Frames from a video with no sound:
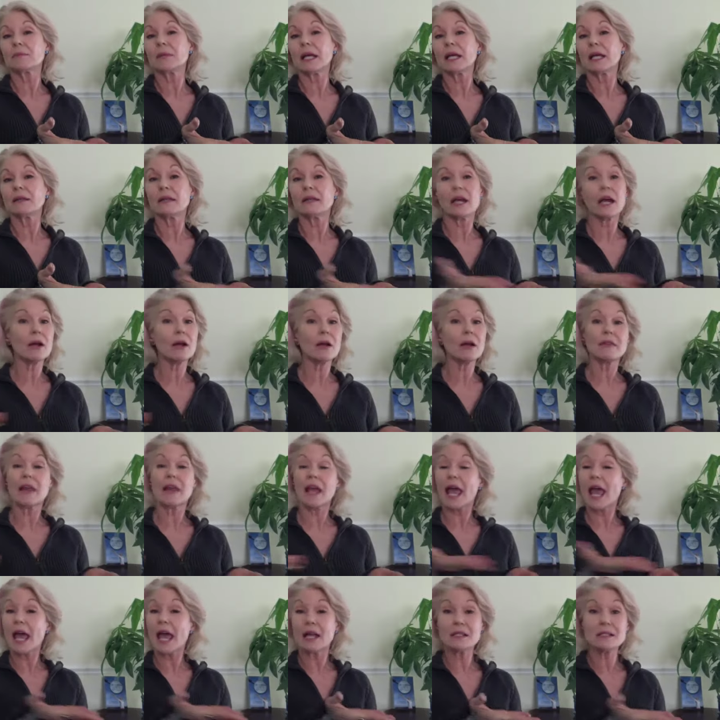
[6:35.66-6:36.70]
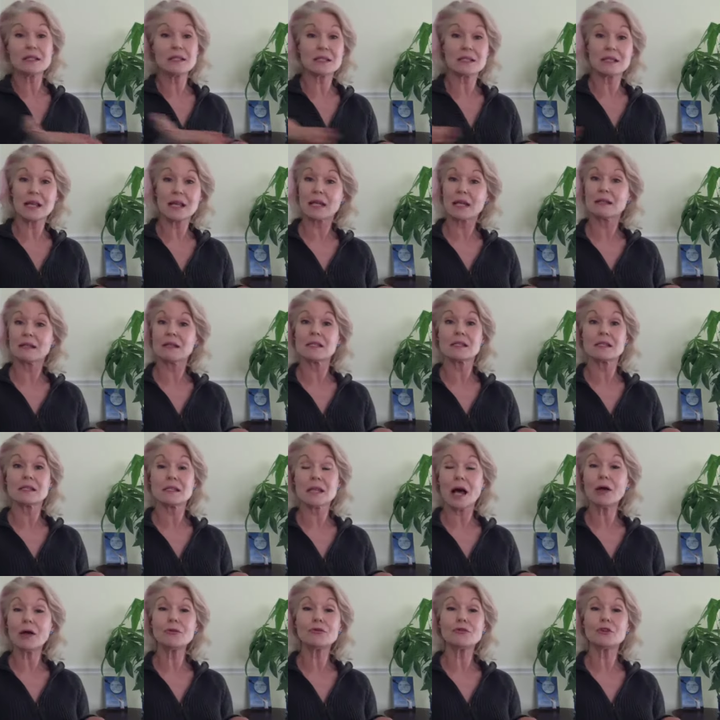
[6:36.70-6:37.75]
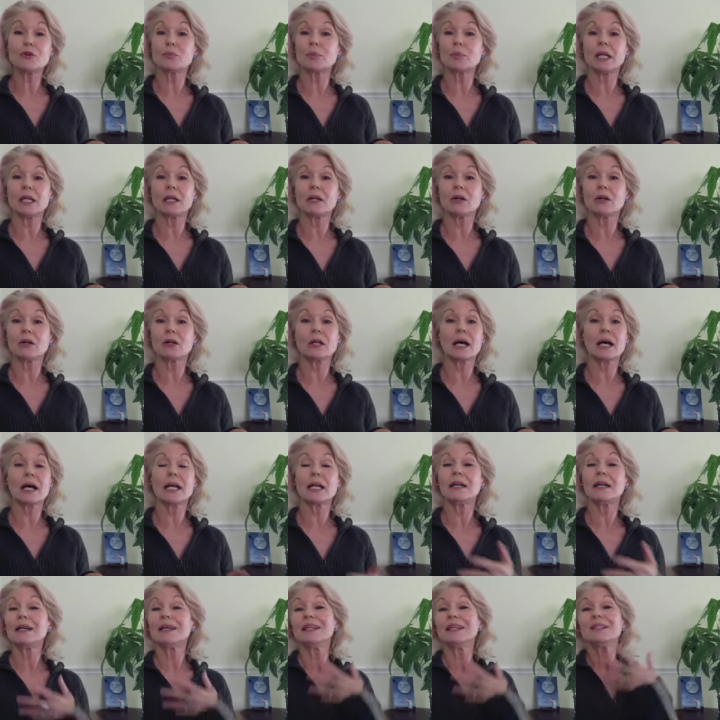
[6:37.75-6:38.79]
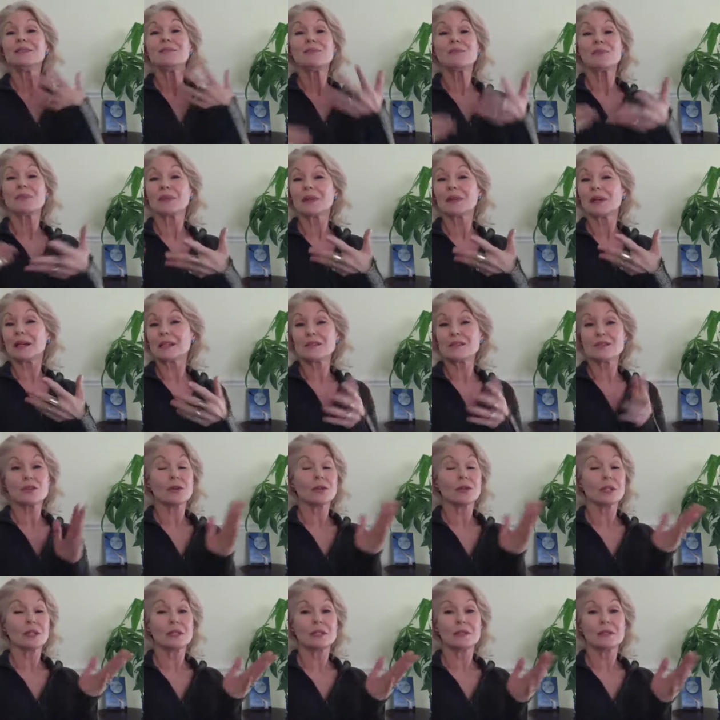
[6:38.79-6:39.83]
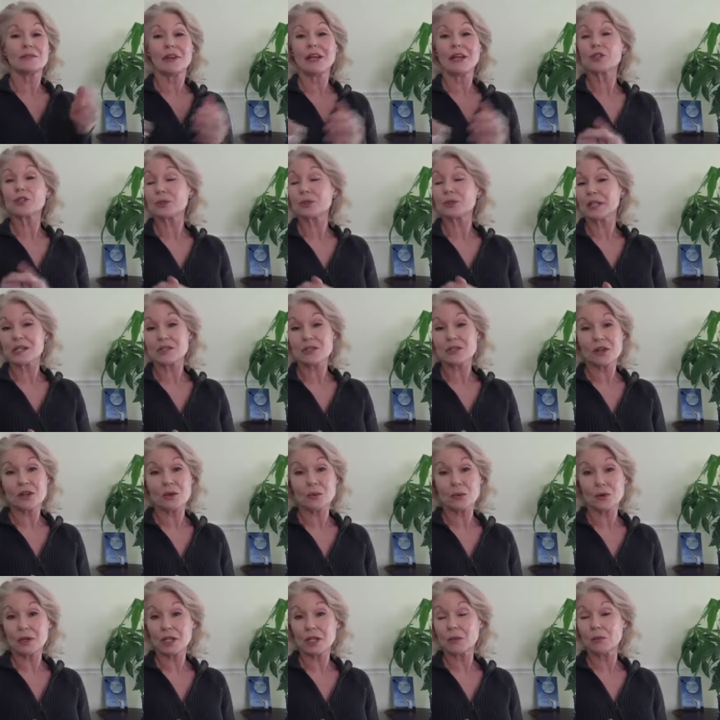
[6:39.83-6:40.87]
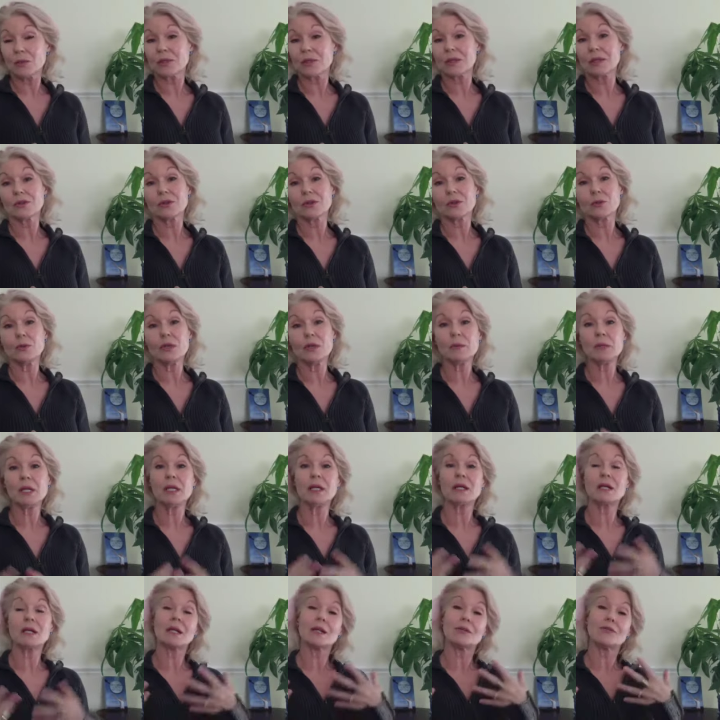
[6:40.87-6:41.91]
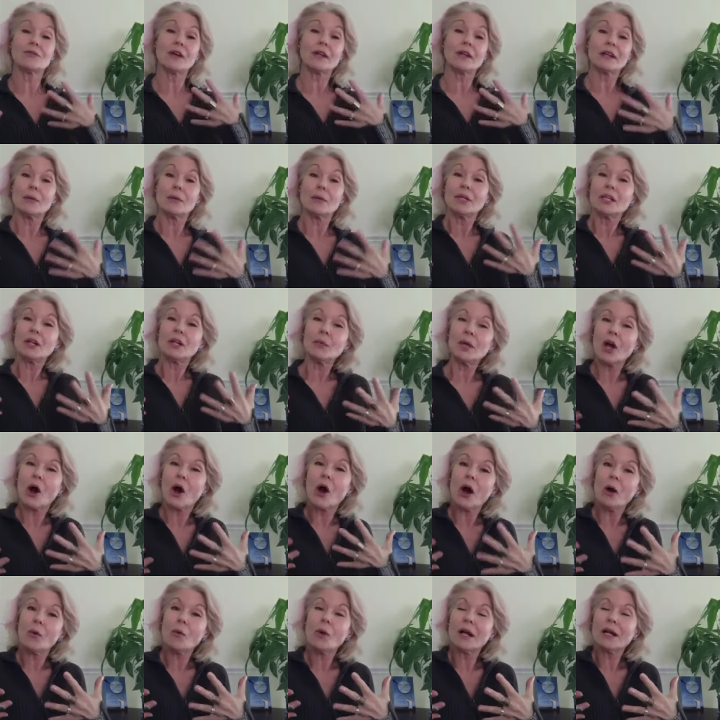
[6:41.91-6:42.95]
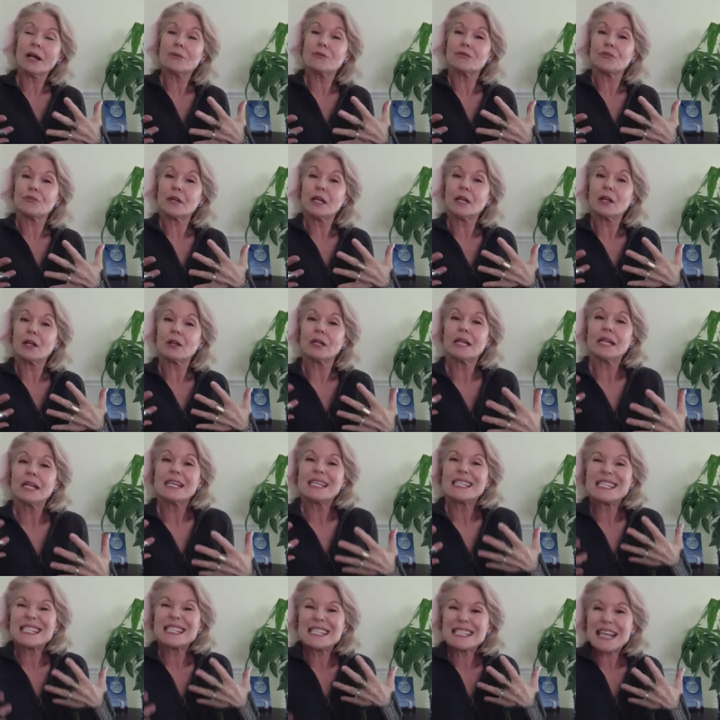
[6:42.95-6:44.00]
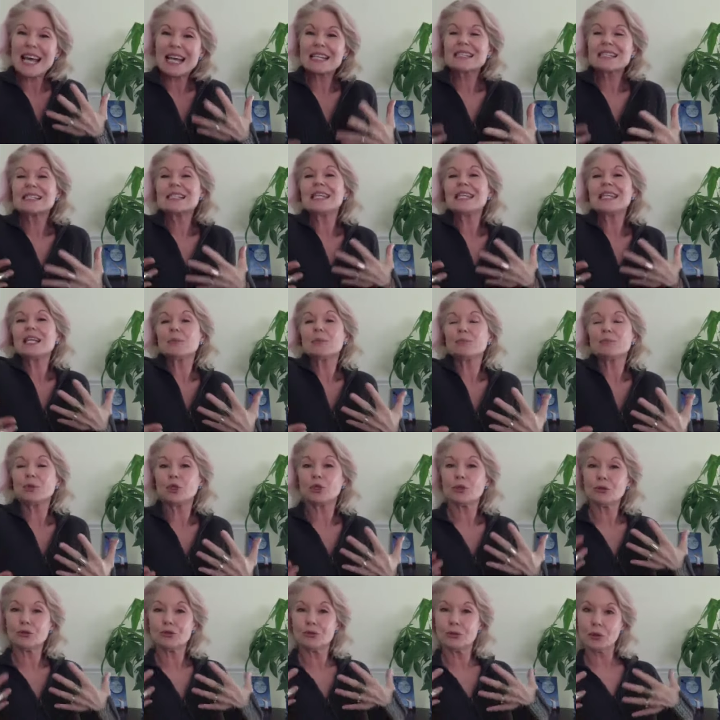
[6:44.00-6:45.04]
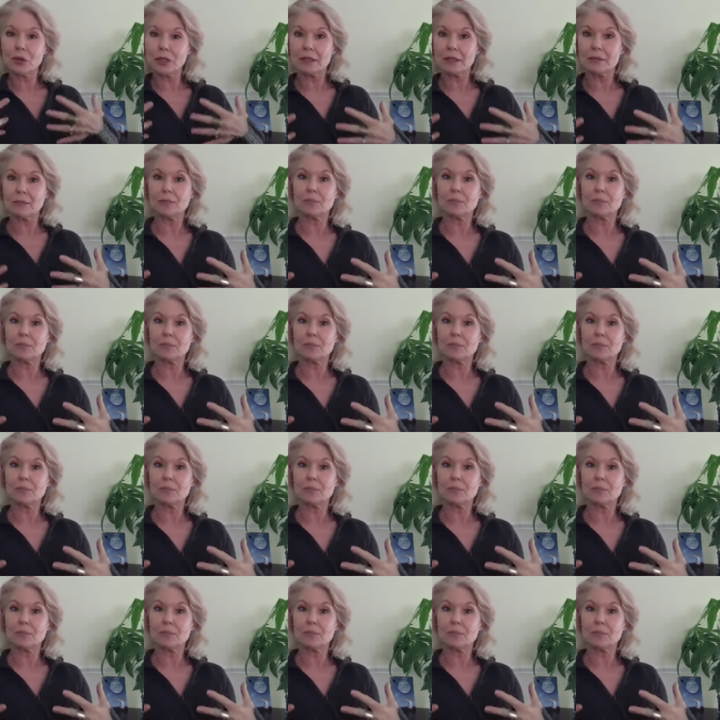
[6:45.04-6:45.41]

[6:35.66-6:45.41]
there, hence then the self-appeal. I started working with other women, and I found that, well, you know, we all want to feel sexy and beautiful and